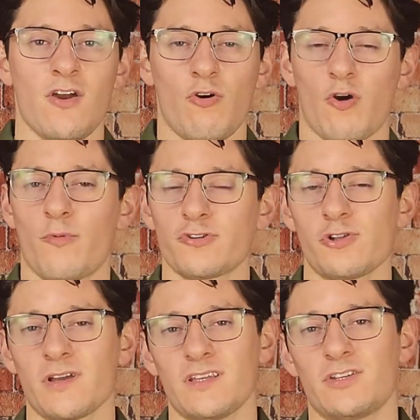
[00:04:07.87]
are more so
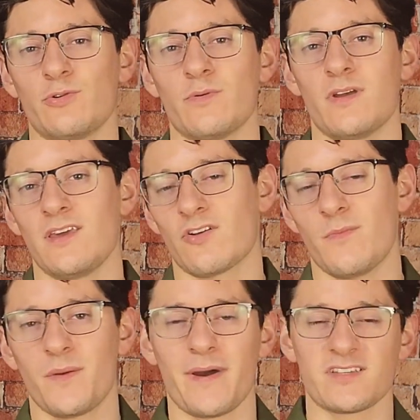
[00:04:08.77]
looking to either
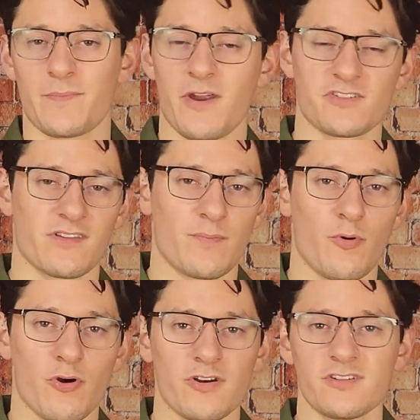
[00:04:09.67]
minimize the appearance of their
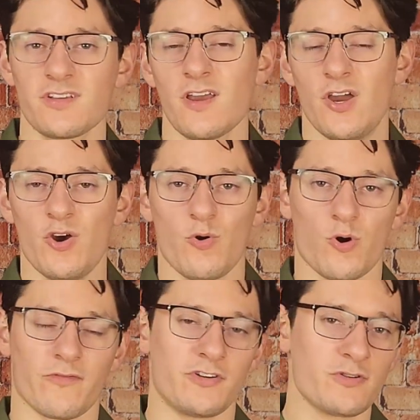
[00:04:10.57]
pores or
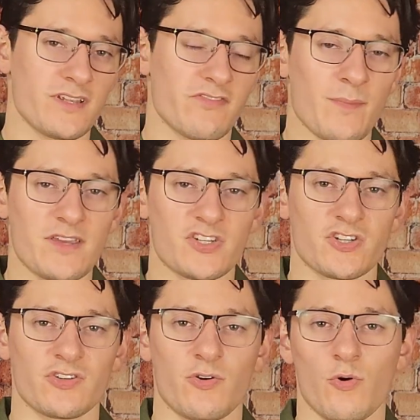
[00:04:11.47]
reduce
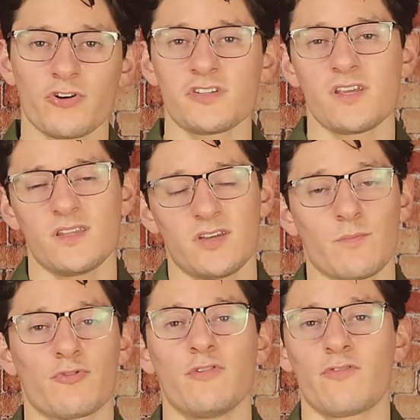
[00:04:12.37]
inflammation or just to
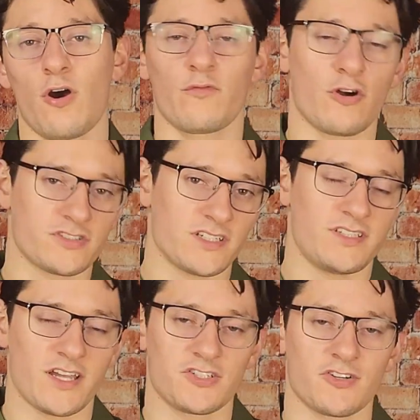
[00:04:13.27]
improve overall skin
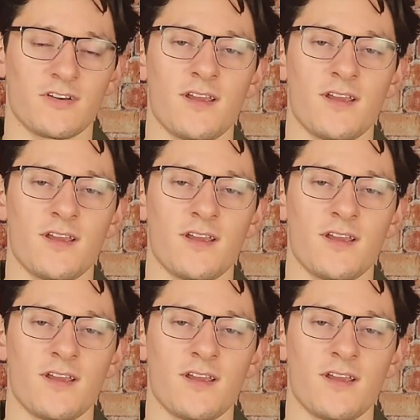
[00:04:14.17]
texture.